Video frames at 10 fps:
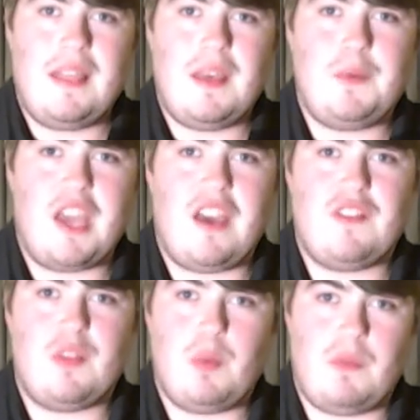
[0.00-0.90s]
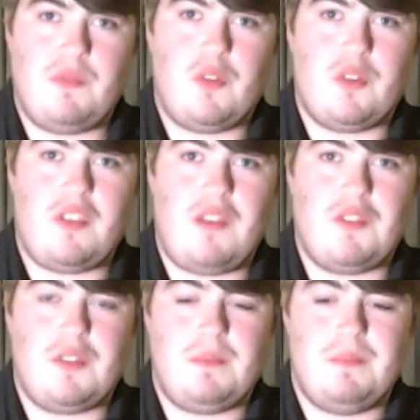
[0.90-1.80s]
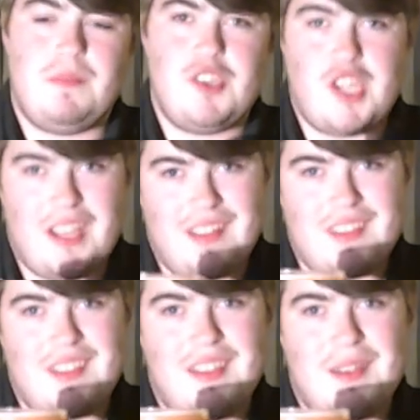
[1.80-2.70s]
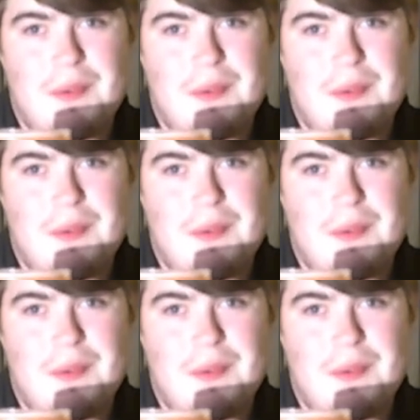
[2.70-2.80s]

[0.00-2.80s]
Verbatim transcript: And there we have the 147. Cheers.